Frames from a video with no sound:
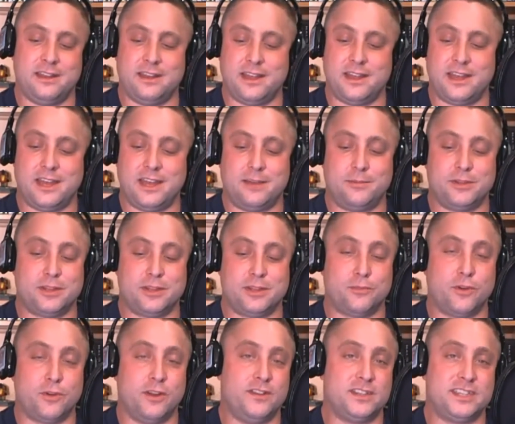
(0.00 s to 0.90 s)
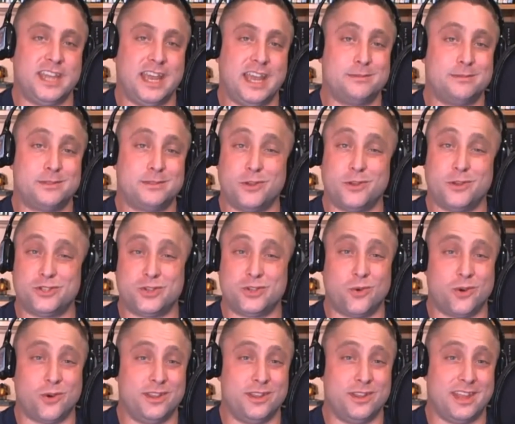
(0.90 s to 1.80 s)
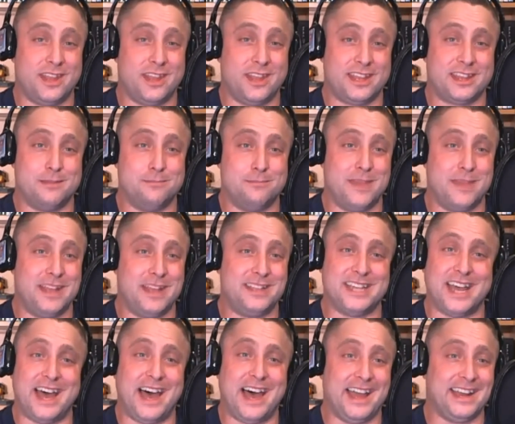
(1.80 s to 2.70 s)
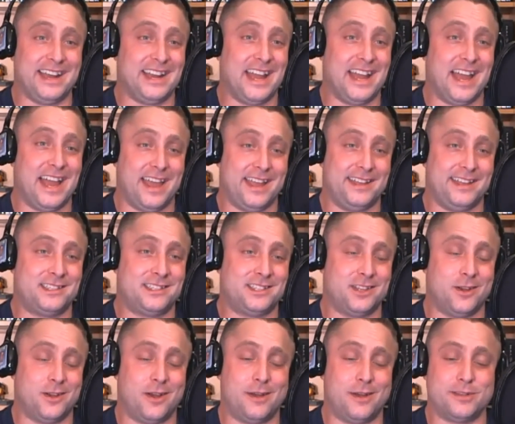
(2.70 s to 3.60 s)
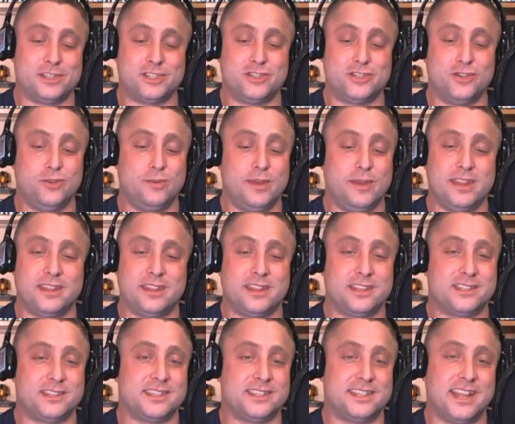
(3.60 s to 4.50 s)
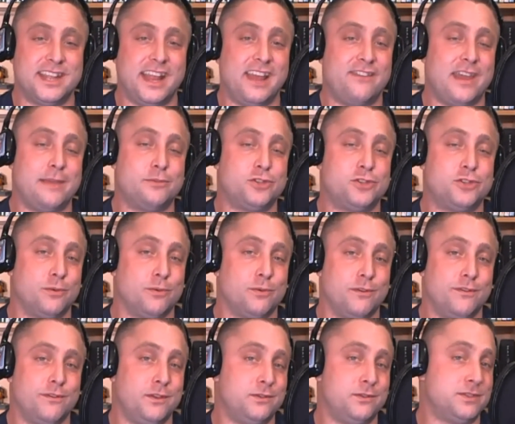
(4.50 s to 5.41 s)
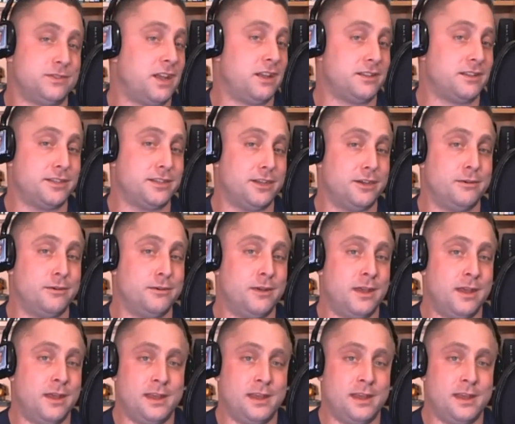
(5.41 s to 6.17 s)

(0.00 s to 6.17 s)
but the previous games both scored in like the mid to high 9s, so I'm assuming that this is going to have apeshit reviews also.